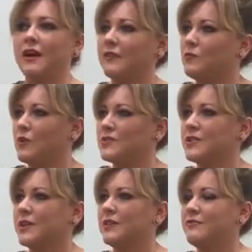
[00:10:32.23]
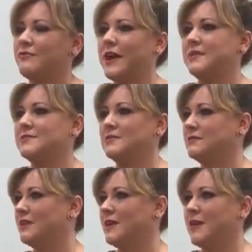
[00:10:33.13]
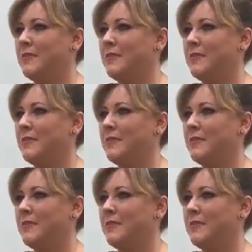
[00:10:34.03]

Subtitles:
like watching their face and